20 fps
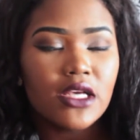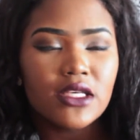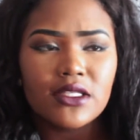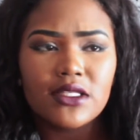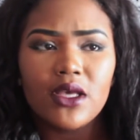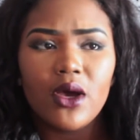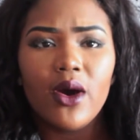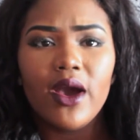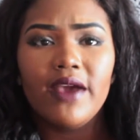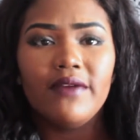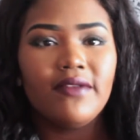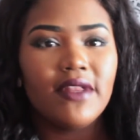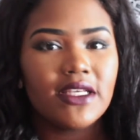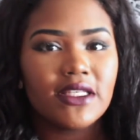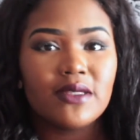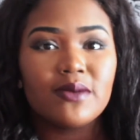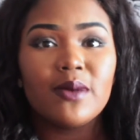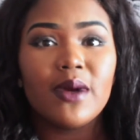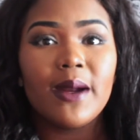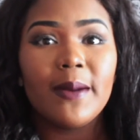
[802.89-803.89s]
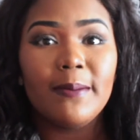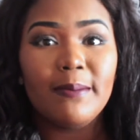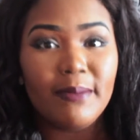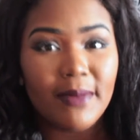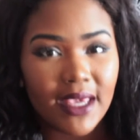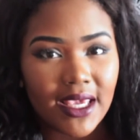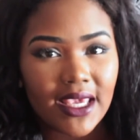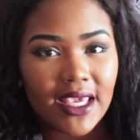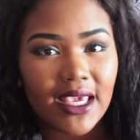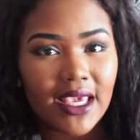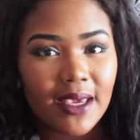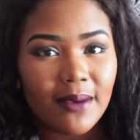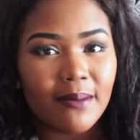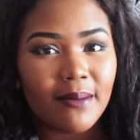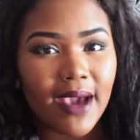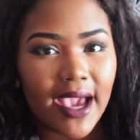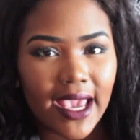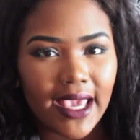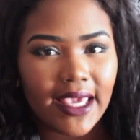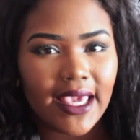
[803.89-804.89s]
So if this were me in
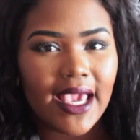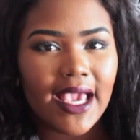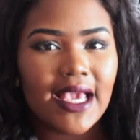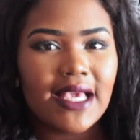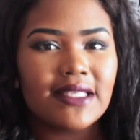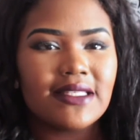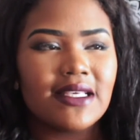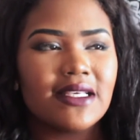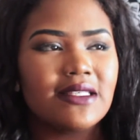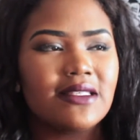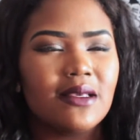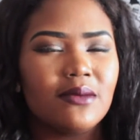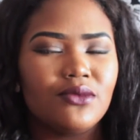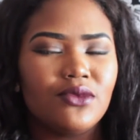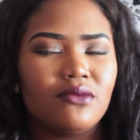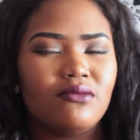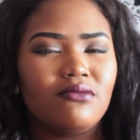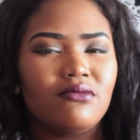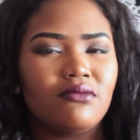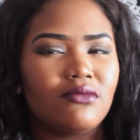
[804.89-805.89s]
my case and some